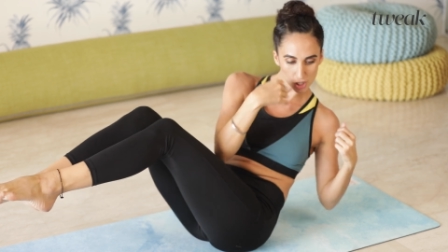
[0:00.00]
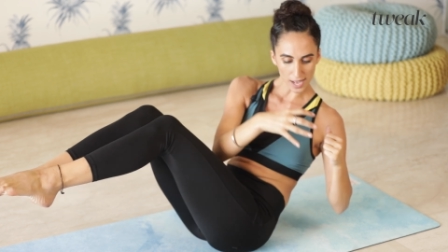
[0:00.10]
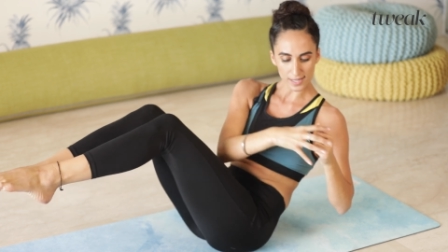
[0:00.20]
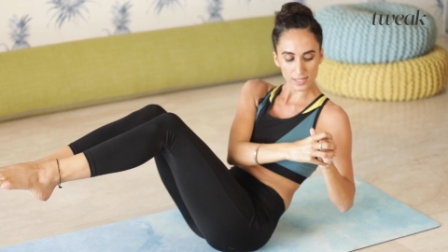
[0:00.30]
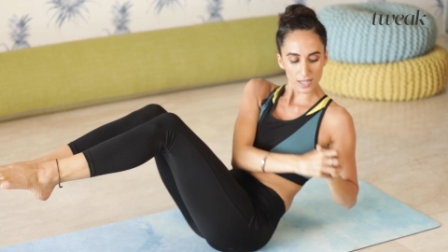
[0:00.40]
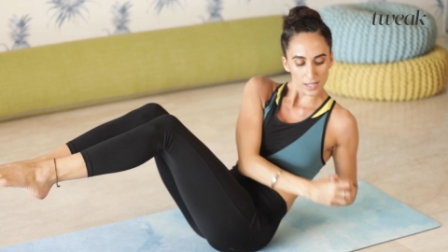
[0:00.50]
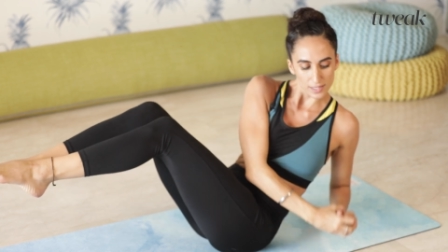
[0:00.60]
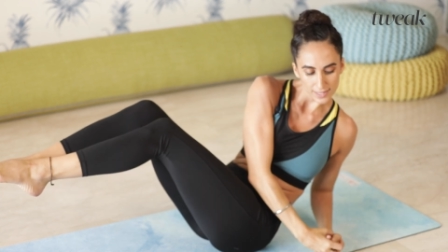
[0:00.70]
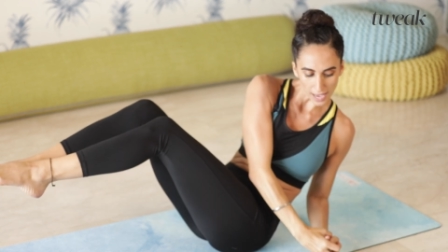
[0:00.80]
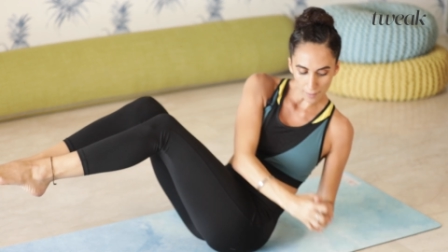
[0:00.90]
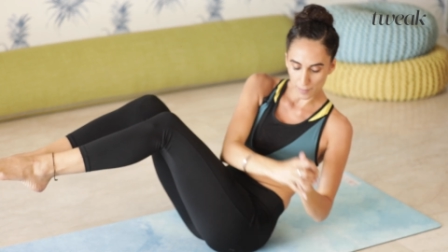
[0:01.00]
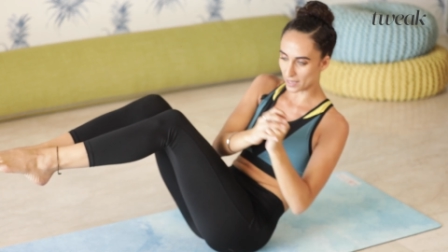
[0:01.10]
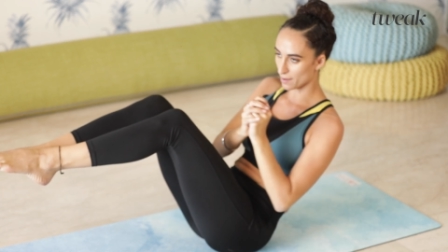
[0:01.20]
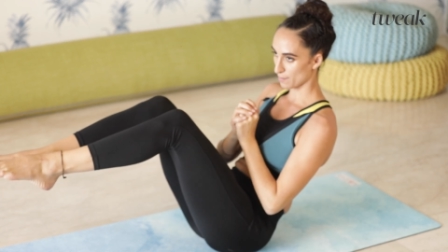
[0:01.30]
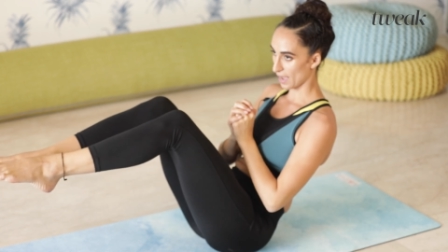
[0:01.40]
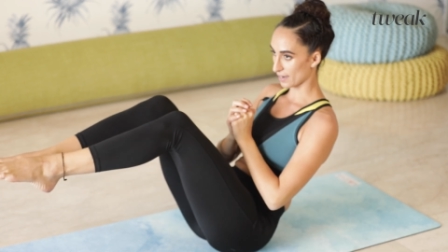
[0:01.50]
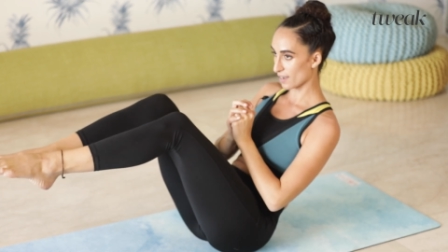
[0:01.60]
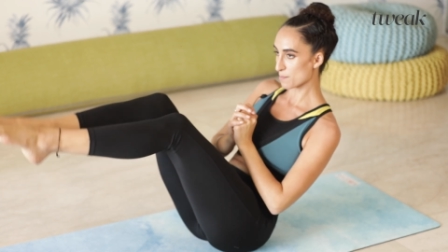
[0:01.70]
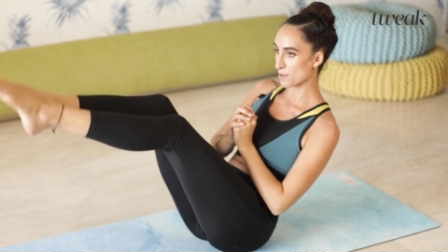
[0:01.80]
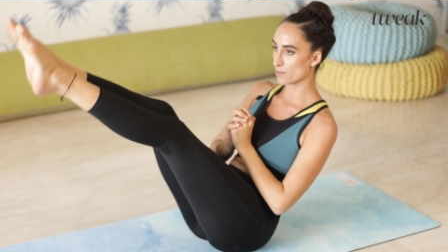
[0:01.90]
the chest, tapping and
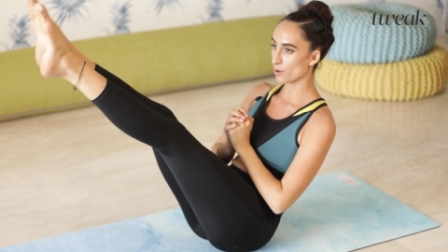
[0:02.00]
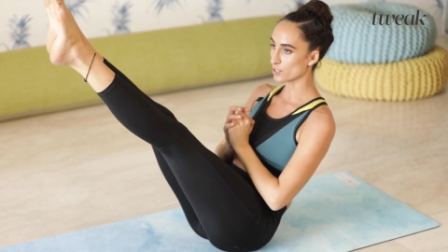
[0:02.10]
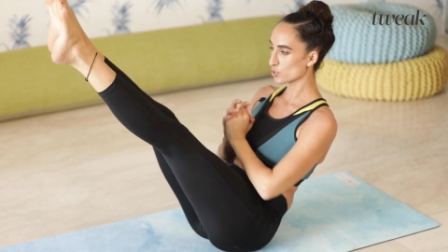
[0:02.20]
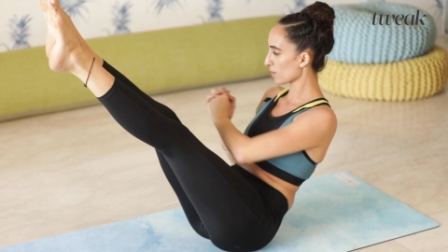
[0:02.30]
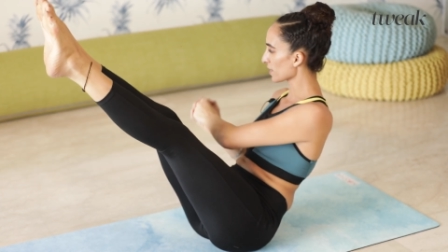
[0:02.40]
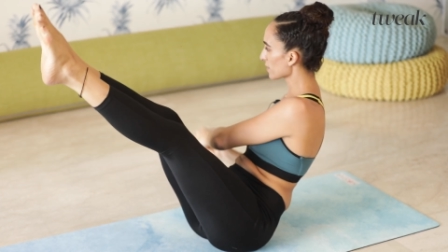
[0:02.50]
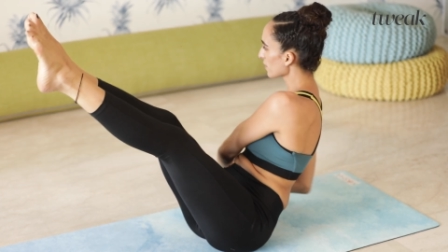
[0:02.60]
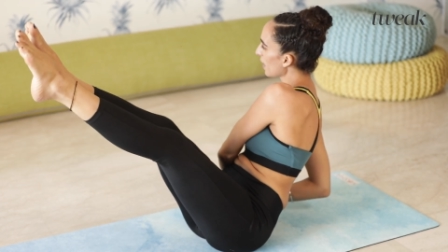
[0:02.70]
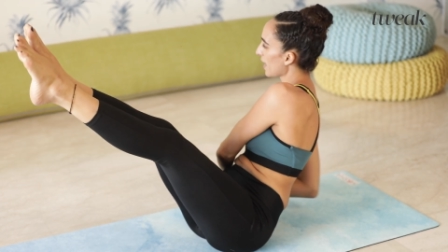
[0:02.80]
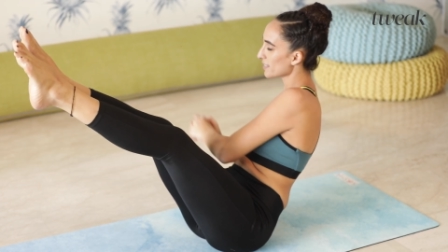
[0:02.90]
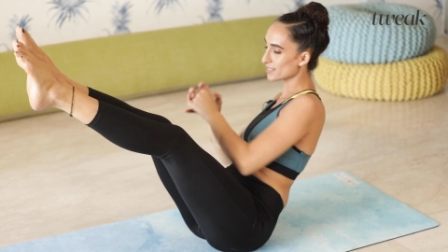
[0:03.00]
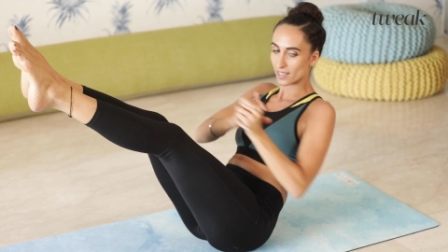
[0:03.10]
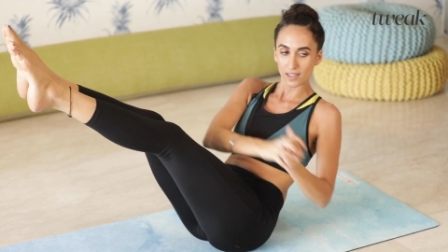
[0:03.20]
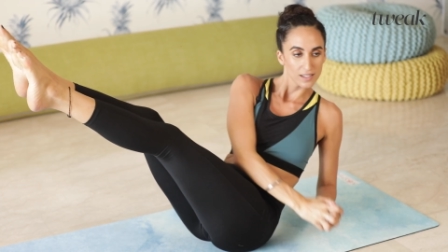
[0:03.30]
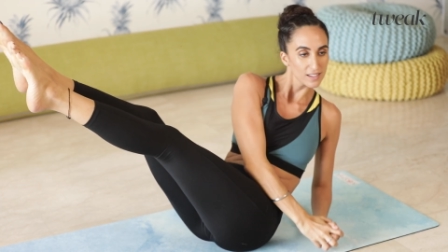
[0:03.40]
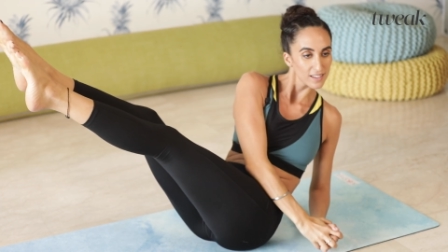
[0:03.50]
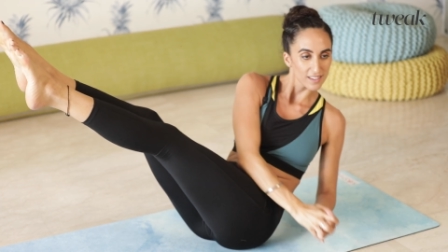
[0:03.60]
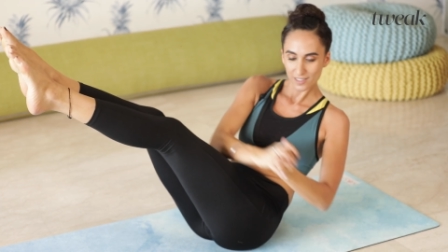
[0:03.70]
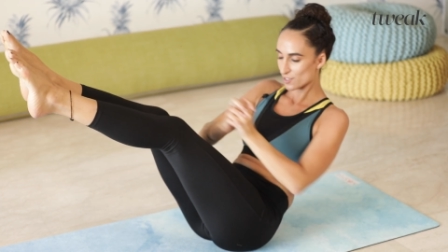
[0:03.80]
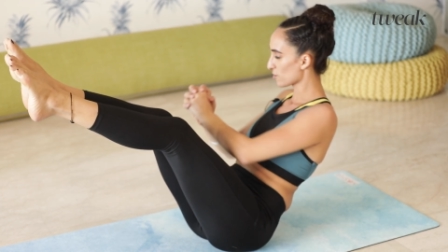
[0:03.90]
back up. If you wanna straighten the legs,
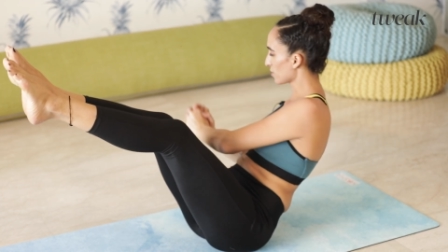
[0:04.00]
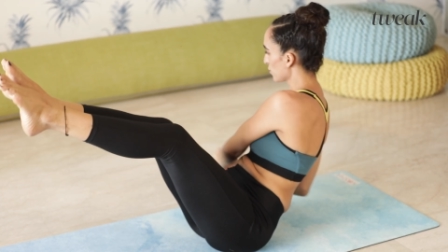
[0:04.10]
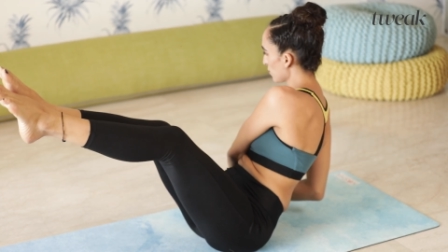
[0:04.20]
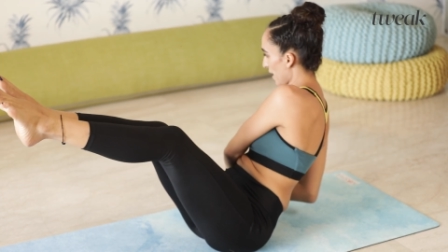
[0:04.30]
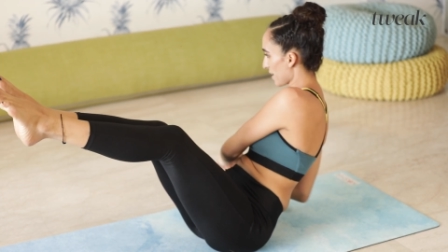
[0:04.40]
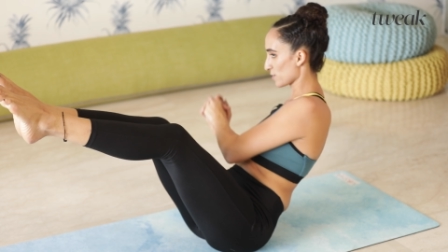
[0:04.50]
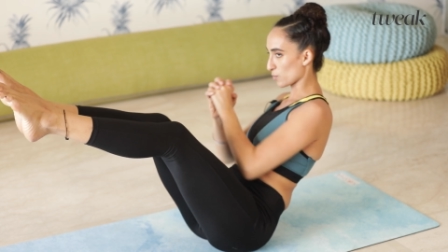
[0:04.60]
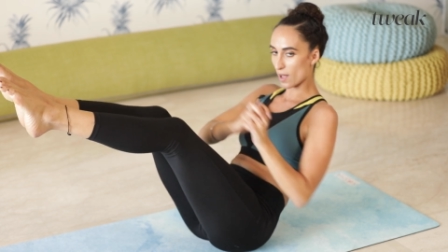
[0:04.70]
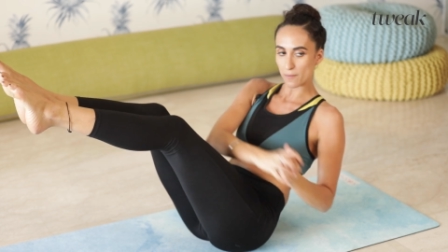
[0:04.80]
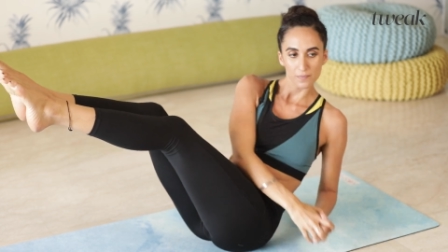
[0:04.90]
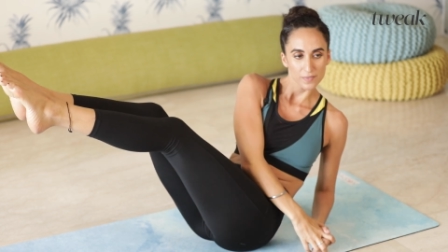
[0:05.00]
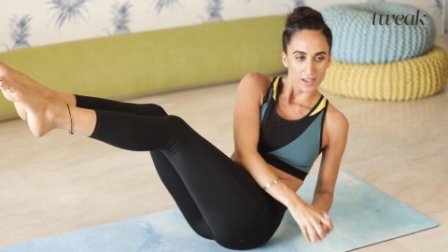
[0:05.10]
you can do that as well.